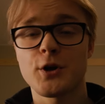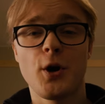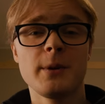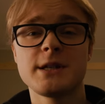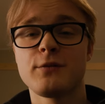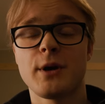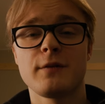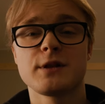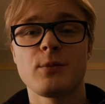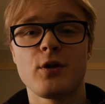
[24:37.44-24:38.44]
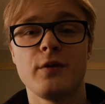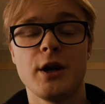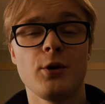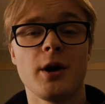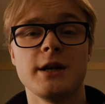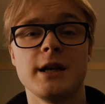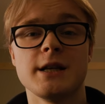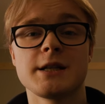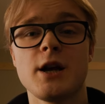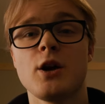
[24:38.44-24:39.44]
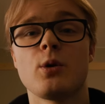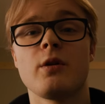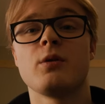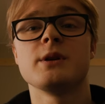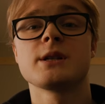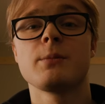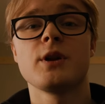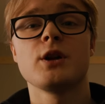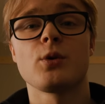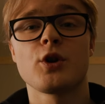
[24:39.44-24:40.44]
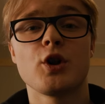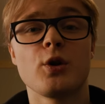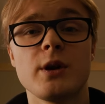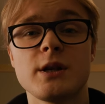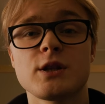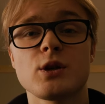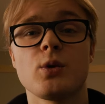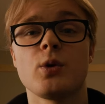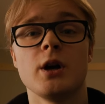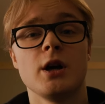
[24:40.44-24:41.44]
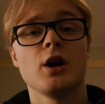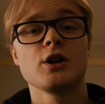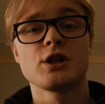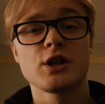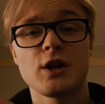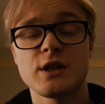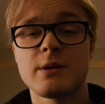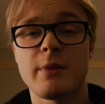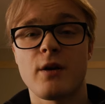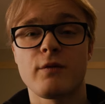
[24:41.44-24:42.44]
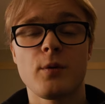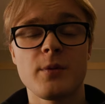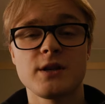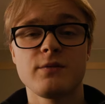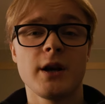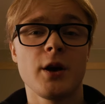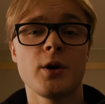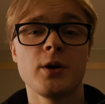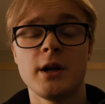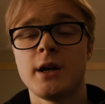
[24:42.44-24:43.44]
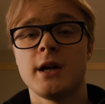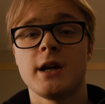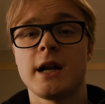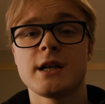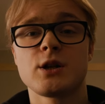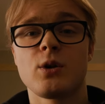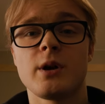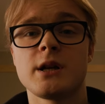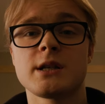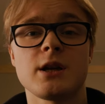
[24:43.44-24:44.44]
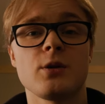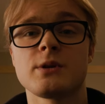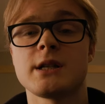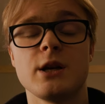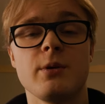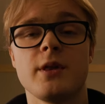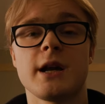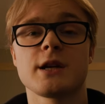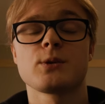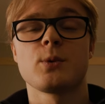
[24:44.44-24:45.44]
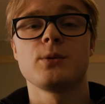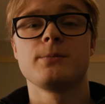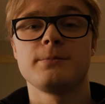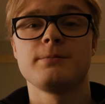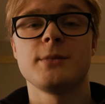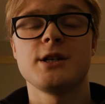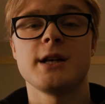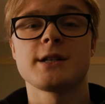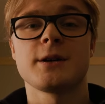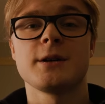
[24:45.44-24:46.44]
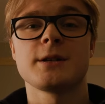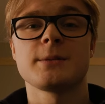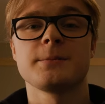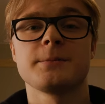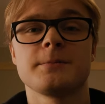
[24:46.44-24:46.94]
Comment if you have some other video ideas, or if there is something you're curious or uncertain about from this video. And as always, I'll see you in the next one. Cheers, guys.